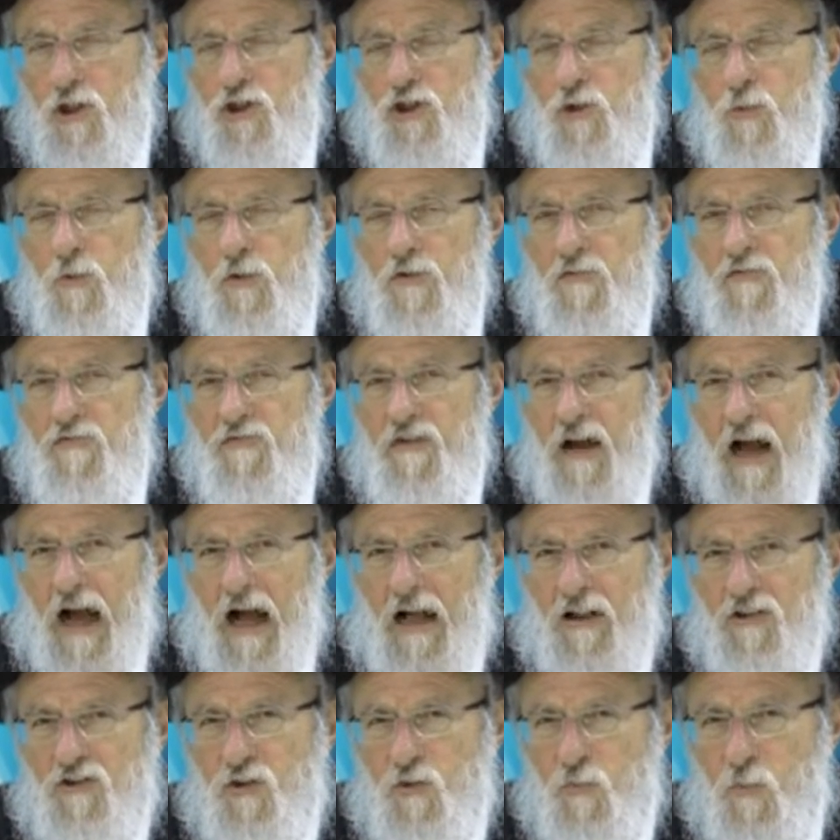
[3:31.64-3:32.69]
to
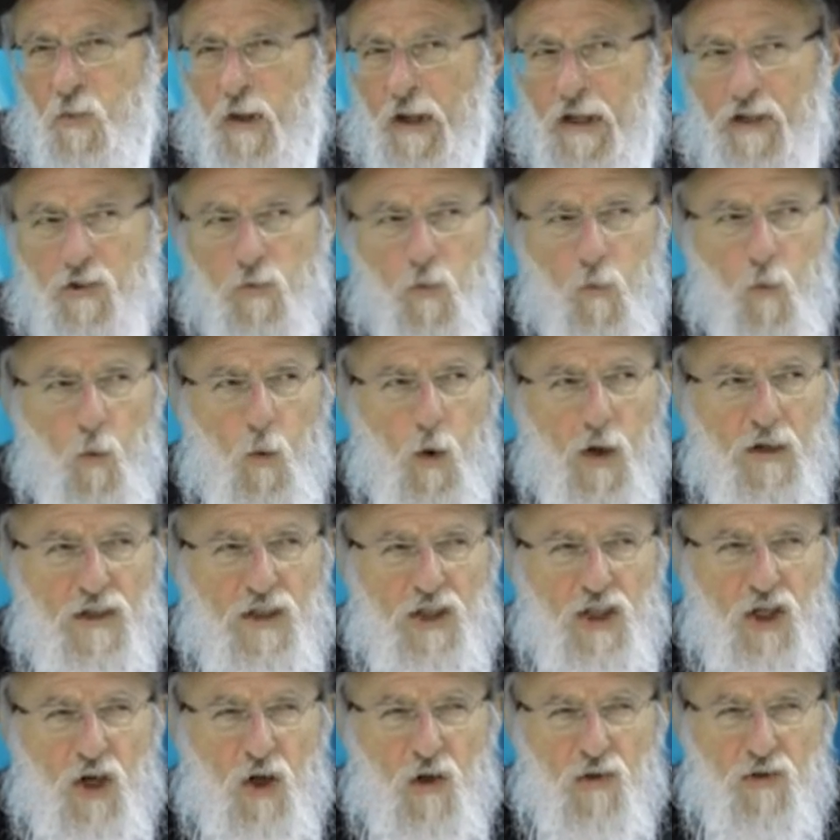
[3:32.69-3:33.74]
evaluate one
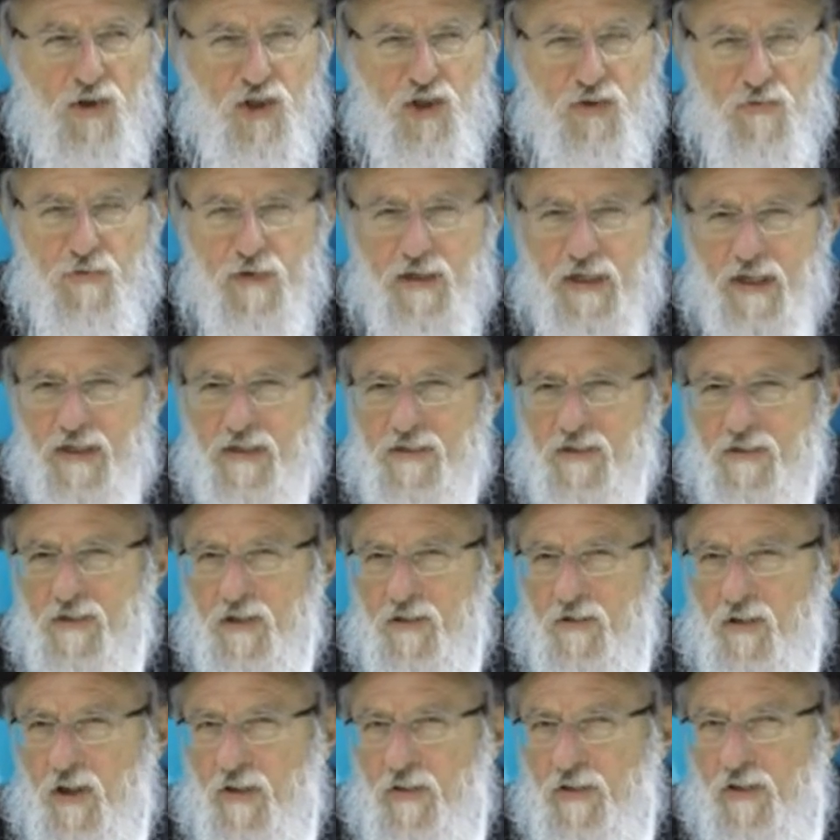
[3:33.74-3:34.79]
culture against
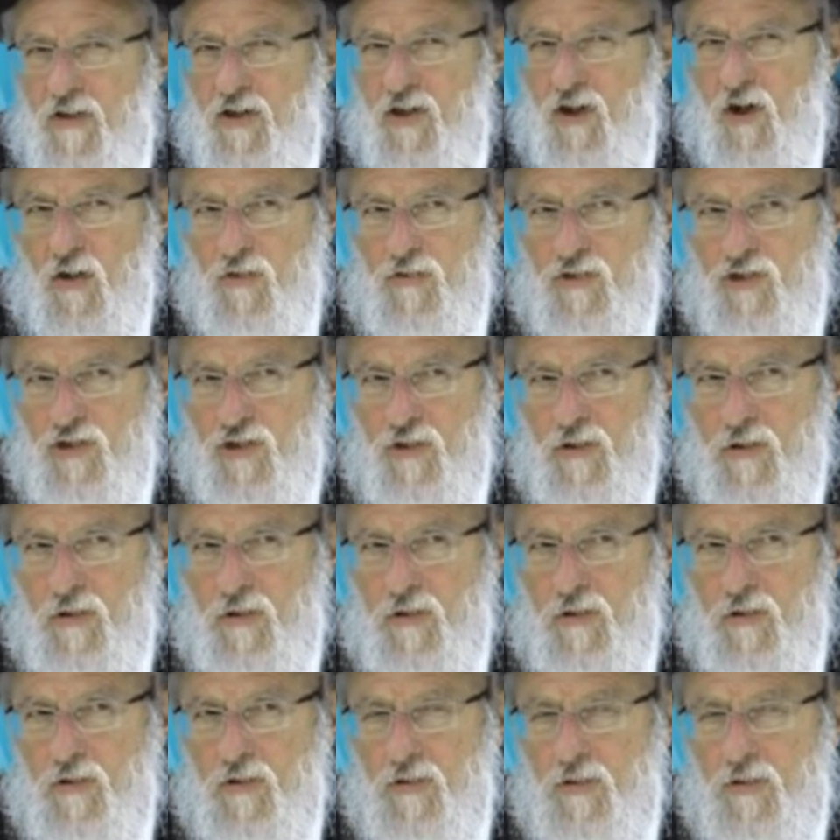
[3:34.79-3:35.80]
another culture,